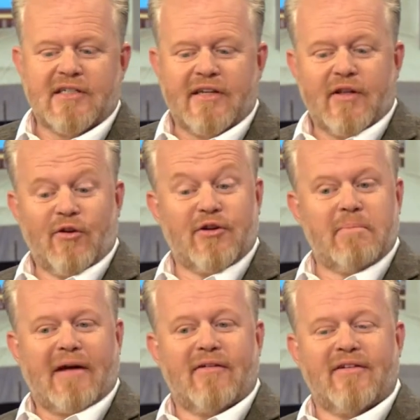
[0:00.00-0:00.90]
did the London
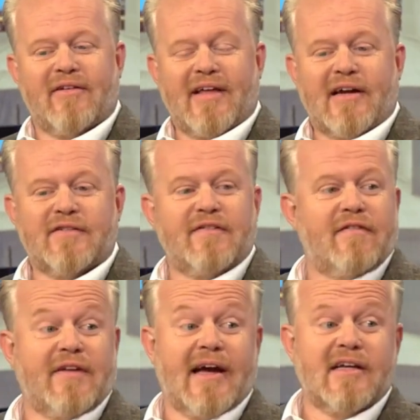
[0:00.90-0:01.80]
Marathon at the age of
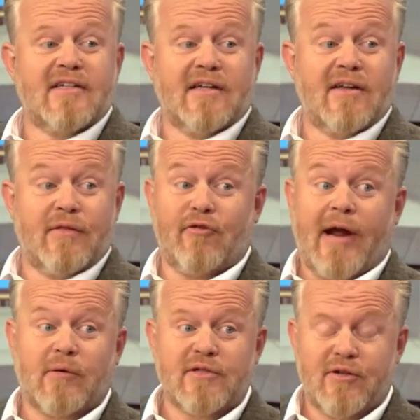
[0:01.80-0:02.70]
58 in 3
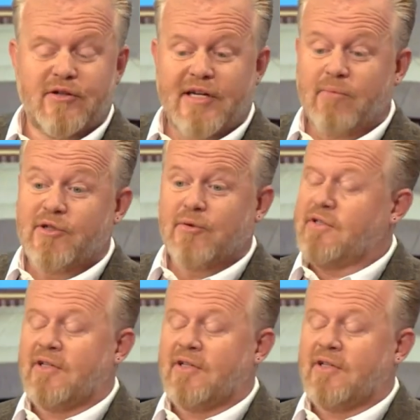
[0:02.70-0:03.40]
hours 13, which was